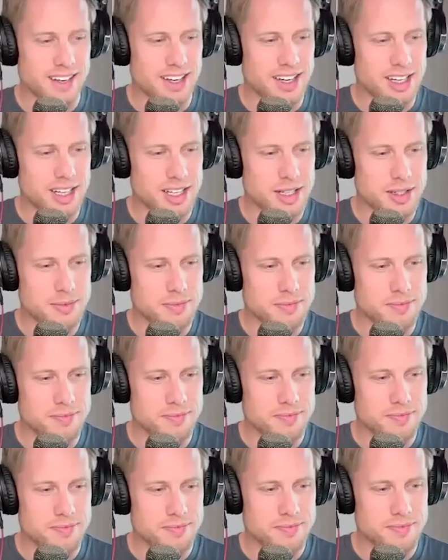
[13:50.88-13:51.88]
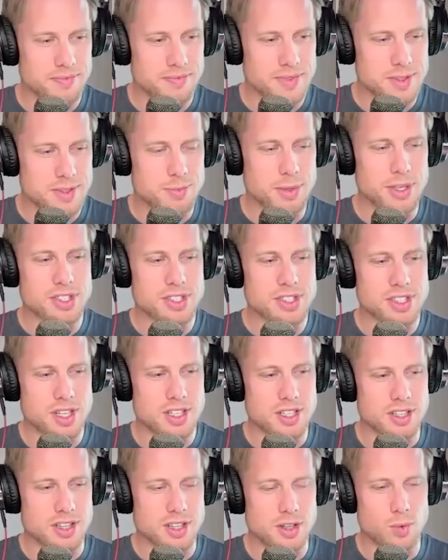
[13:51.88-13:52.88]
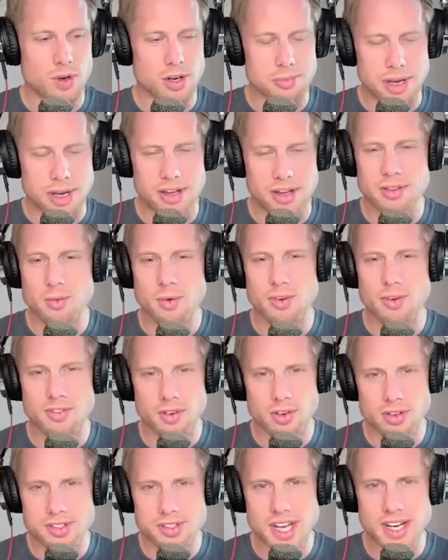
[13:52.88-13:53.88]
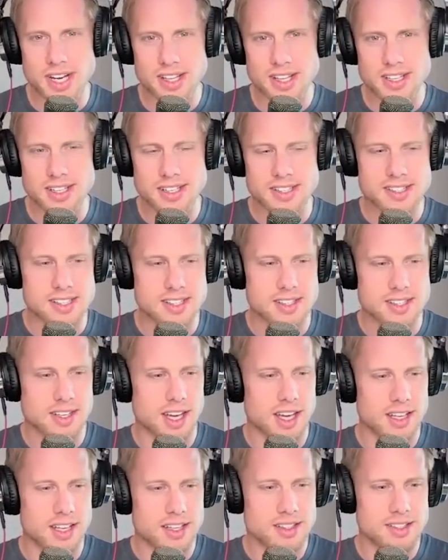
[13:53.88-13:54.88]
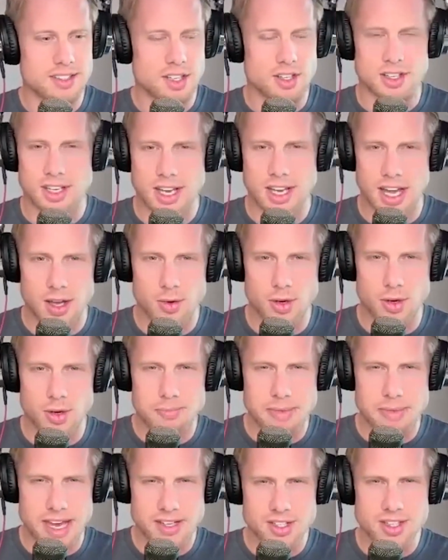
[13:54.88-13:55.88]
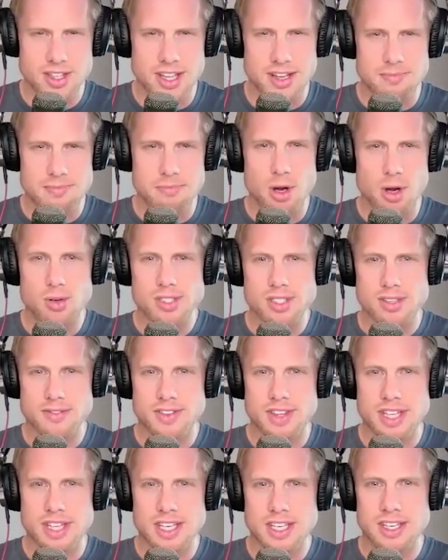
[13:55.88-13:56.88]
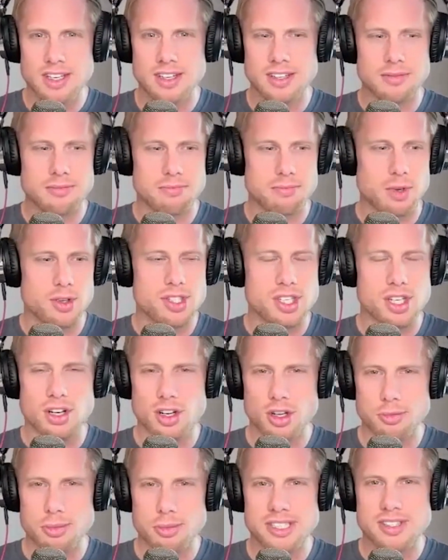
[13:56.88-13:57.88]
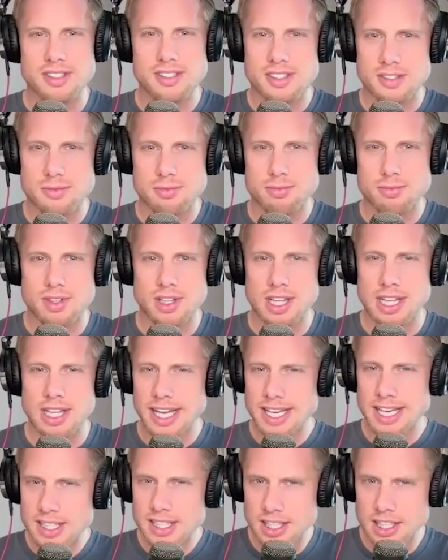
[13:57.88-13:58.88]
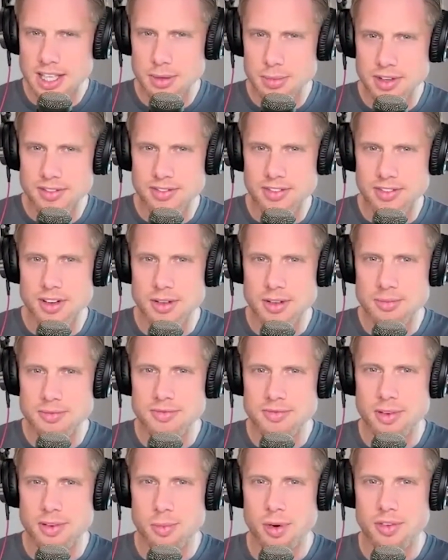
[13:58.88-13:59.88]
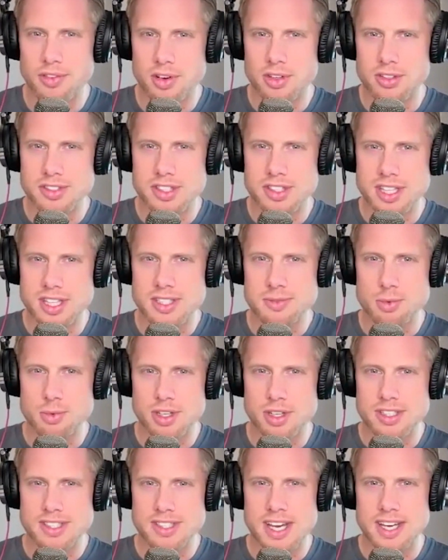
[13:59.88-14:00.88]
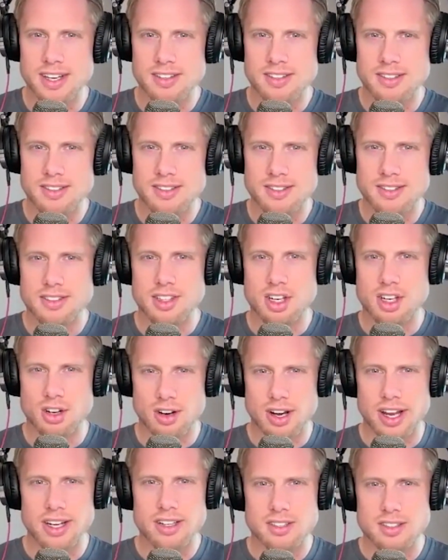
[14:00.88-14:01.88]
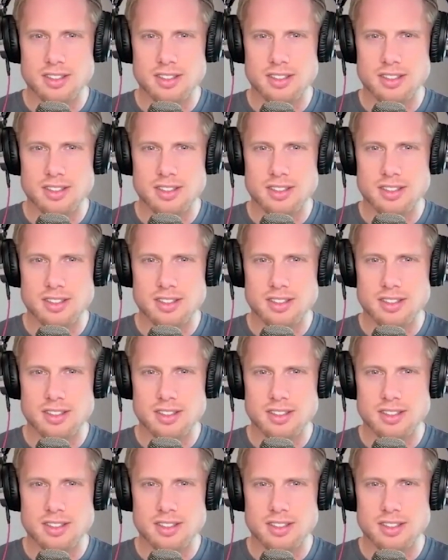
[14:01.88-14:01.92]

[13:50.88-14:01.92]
Um, especially the the word of mouth, the referral side of things. Uh, so I would imagine then most of the most of your new business is likely coming from from referrals at this point. Is that correct?